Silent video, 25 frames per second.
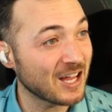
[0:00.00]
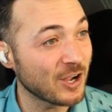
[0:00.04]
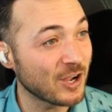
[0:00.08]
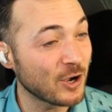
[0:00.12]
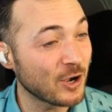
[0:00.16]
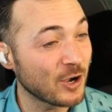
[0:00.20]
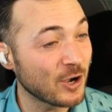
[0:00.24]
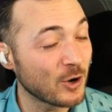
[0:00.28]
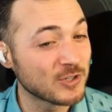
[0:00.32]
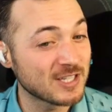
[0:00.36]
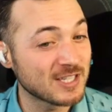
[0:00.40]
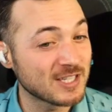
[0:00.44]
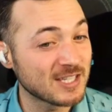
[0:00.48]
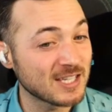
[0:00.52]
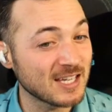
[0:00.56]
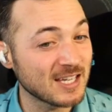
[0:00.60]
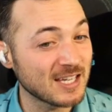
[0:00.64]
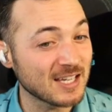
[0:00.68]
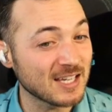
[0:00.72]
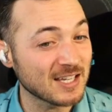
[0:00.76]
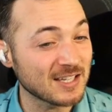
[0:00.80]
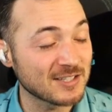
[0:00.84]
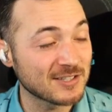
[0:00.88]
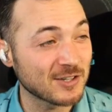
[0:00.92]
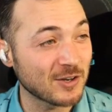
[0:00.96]

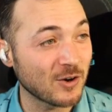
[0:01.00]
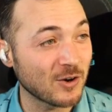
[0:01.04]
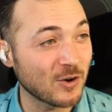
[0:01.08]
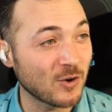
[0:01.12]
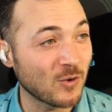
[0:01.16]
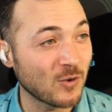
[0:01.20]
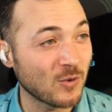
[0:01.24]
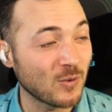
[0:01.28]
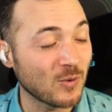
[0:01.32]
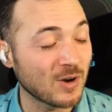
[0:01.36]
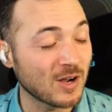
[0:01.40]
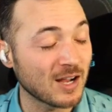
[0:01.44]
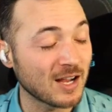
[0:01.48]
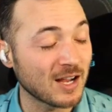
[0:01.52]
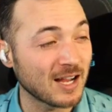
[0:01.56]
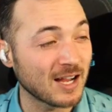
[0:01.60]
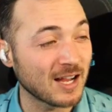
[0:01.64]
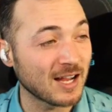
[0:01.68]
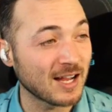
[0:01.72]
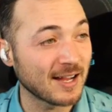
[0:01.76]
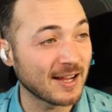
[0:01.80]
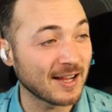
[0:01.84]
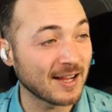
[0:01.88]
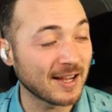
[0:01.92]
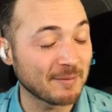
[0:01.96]
OC. So, uh,
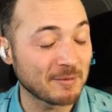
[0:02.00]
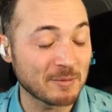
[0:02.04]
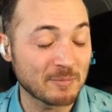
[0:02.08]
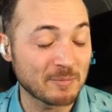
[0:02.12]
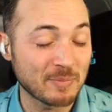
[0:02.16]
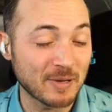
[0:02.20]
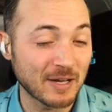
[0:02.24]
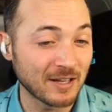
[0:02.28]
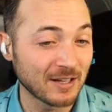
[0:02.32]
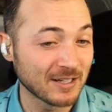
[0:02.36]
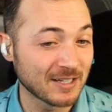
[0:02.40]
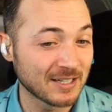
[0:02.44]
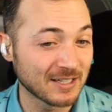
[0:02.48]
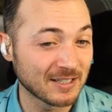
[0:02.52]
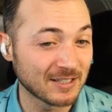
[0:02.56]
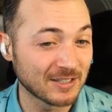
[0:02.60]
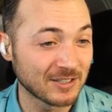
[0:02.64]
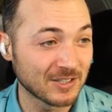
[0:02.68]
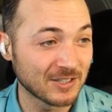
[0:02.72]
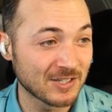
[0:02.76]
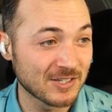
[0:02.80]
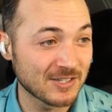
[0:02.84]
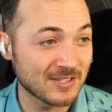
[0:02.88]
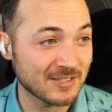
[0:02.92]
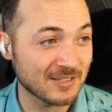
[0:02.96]
I mean, Pelican
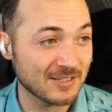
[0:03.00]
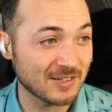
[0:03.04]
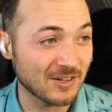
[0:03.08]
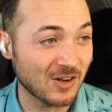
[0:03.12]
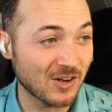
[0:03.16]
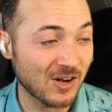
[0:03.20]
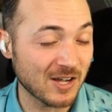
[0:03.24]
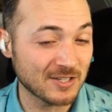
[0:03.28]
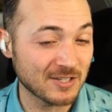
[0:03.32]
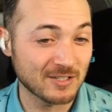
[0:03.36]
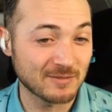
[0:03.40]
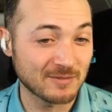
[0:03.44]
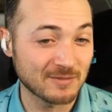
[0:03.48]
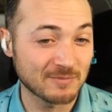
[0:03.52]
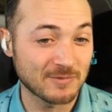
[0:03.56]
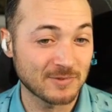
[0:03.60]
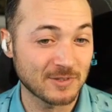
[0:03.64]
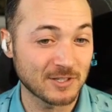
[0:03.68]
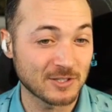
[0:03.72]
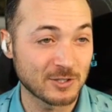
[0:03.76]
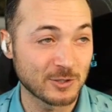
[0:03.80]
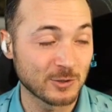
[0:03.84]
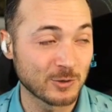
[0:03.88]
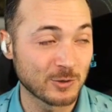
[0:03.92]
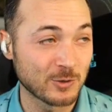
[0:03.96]
Hills, awesome.
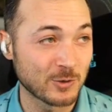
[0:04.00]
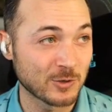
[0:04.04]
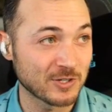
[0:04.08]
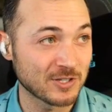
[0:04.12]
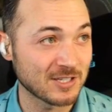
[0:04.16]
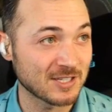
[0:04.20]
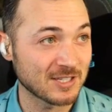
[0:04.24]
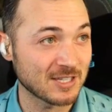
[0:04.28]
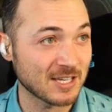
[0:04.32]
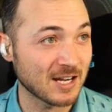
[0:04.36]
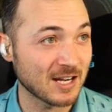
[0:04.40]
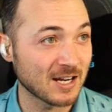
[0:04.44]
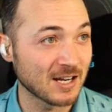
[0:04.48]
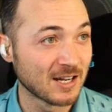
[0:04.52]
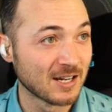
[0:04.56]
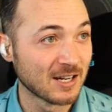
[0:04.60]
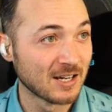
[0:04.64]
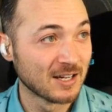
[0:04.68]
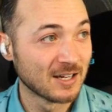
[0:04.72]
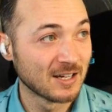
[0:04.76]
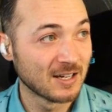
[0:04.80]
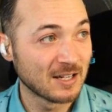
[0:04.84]
The two courses there.